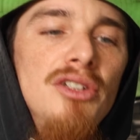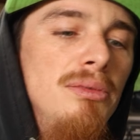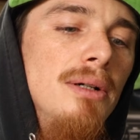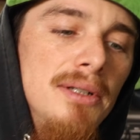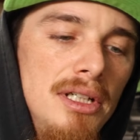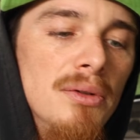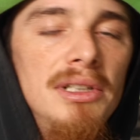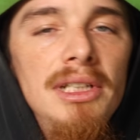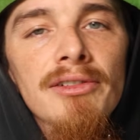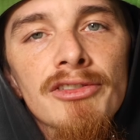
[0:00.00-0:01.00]
you'll be able to tell which
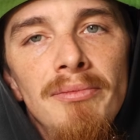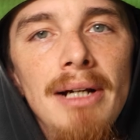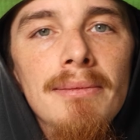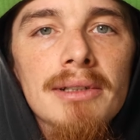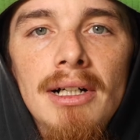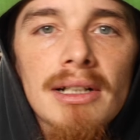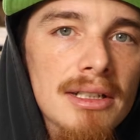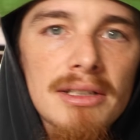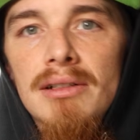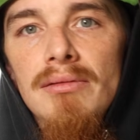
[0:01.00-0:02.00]
stuff is from Amazon because
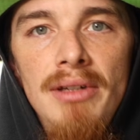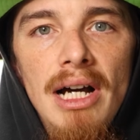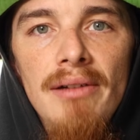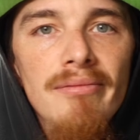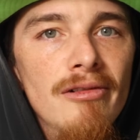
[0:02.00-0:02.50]
it's not